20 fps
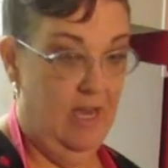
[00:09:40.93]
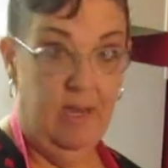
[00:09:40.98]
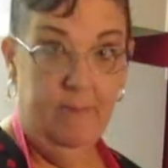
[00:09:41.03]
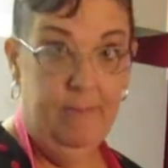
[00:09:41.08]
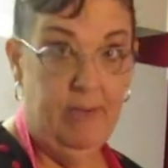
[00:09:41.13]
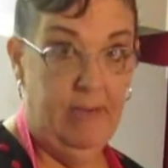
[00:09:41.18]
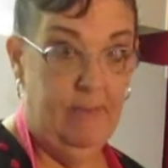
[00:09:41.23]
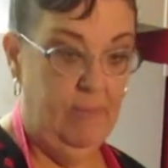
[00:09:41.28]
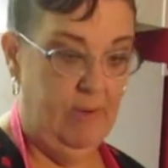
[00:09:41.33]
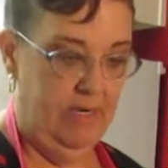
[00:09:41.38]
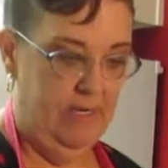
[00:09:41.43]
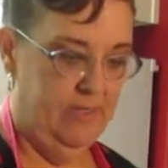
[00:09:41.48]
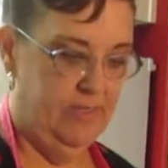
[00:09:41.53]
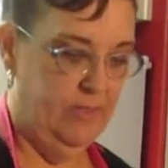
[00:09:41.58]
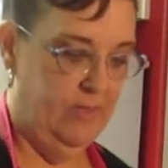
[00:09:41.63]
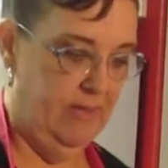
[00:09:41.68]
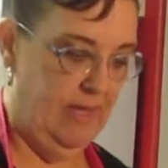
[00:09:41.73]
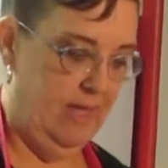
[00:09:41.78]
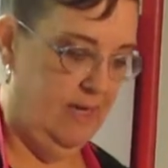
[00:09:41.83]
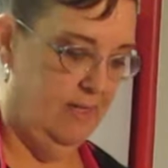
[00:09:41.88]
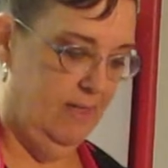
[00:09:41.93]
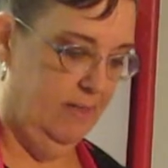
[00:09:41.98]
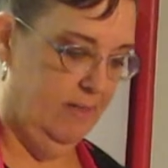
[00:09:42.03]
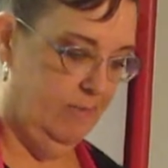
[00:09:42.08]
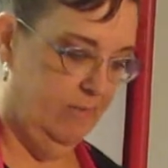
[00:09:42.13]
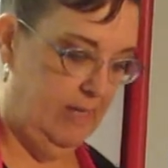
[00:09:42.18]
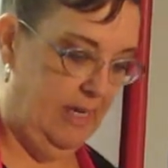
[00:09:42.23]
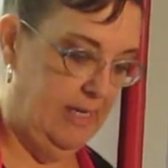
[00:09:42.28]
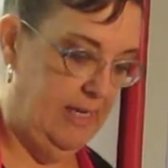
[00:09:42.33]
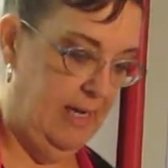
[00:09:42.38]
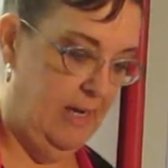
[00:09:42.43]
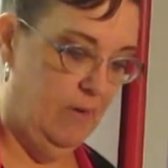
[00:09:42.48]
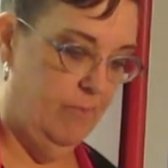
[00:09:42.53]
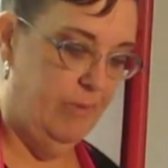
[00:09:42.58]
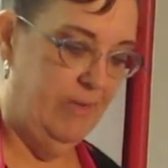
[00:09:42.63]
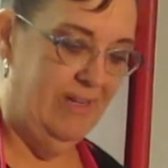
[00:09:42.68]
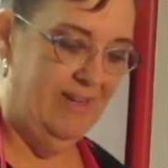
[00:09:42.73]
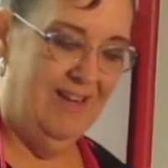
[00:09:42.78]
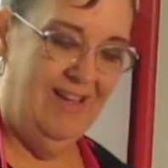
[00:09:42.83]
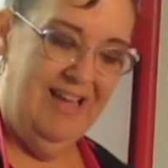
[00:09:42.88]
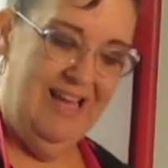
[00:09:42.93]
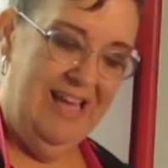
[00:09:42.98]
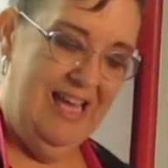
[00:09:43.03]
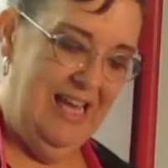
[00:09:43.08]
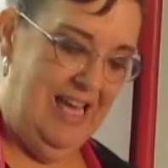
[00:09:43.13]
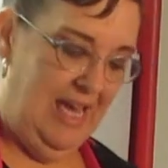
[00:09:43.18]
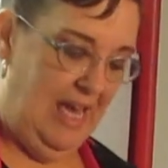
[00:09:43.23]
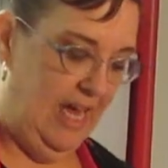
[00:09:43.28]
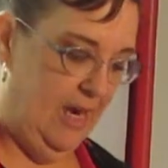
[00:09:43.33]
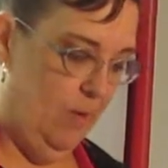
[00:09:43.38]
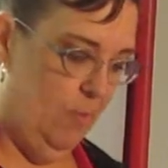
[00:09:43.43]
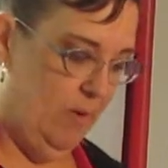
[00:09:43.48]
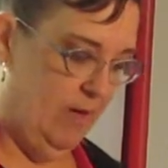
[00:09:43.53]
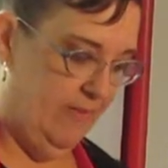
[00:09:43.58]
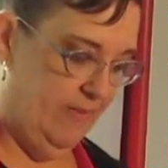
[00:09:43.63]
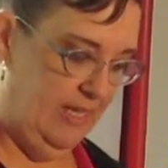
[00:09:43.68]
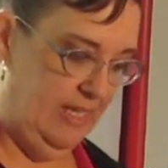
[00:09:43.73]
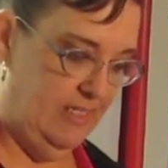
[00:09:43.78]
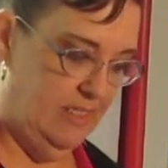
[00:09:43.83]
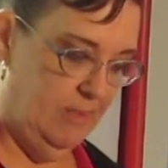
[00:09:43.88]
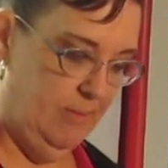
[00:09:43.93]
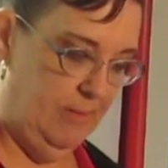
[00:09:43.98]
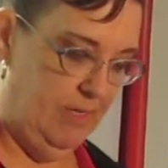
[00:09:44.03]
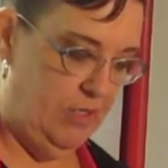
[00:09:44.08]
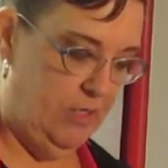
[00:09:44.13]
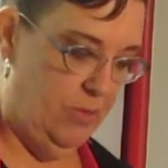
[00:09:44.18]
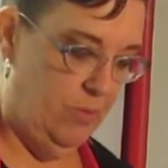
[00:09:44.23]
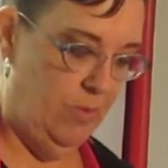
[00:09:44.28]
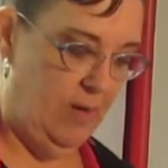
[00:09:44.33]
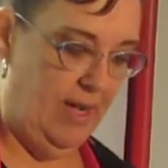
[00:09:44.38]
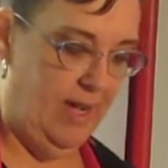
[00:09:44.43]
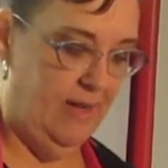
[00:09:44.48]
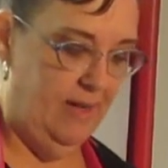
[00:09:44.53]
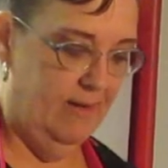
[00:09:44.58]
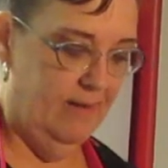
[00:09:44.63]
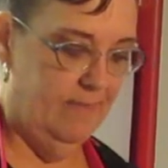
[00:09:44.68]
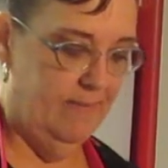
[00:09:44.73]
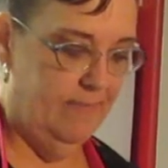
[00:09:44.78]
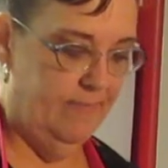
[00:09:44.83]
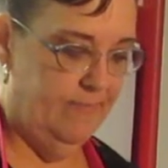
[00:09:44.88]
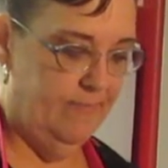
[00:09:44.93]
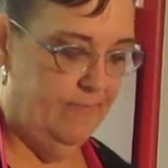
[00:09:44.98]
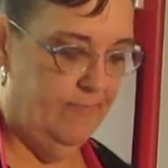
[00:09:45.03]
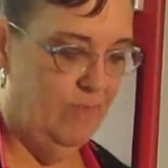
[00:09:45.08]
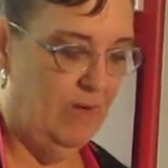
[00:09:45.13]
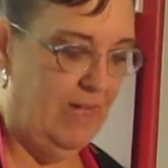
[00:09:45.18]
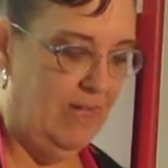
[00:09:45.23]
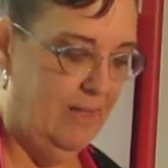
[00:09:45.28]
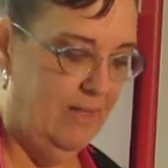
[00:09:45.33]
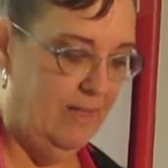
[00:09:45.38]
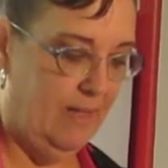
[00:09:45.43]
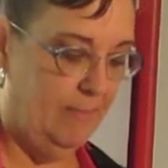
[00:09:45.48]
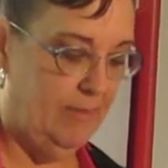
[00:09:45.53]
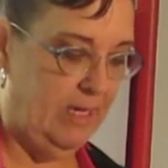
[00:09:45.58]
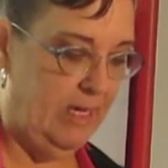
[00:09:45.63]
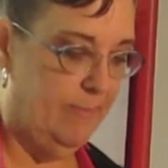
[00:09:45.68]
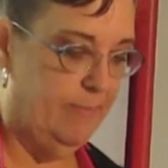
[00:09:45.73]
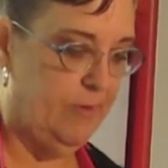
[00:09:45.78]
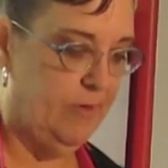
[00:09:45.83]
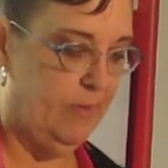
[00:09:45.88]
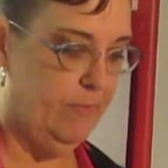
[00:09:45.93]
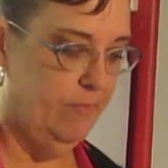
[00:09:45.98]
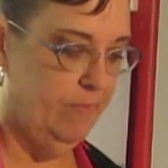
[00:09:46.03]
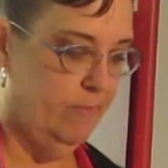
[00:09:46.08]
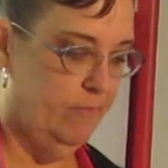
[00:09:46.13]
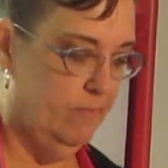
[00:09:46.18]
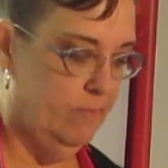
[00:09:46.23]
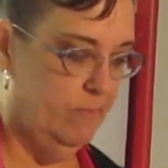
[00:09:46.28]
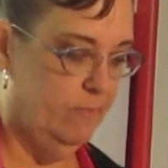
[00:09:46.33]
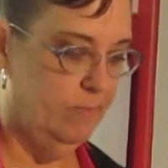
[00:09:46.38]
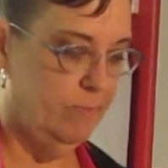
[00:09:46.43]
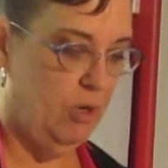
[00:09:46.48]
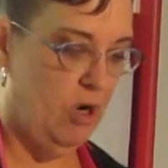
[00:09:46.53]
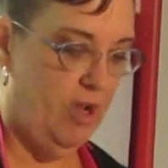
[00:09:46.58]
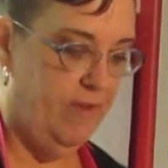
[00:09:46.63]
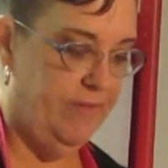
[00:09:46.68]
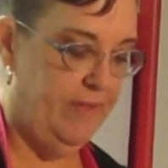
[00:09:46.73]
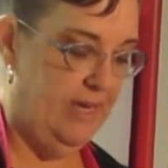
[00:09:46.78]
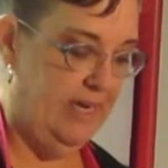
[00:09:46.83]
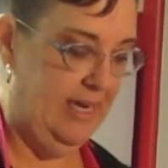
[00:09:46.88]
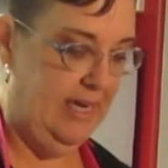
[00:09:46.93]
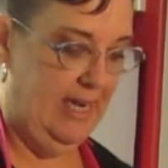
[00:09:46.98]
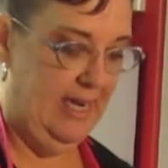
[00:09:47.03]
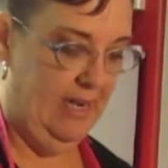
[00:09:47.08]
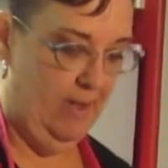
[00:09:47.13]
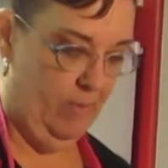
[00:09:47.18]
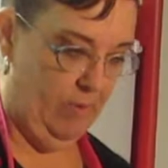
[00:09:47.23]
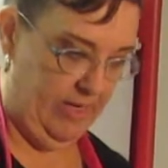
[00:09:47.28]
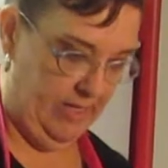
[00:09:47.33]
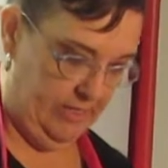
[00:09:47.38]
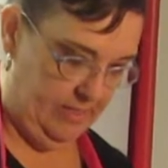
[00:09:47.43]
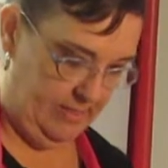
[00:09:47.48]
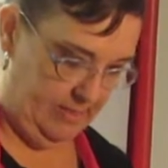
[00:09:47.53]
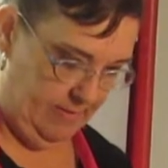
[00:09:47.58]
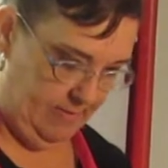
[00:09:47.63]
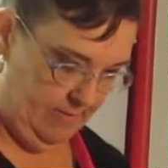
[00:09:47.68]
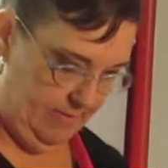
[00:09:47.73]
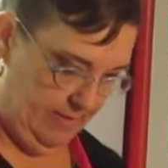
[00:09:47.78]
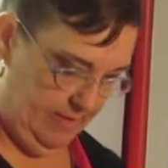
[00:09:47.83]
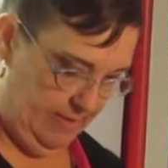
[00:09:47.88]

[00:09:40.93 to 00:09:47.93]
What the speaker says: I might want to do that a little right now, but I don't want things to be too wet. Well, I'm going to put broth in it anyway, so.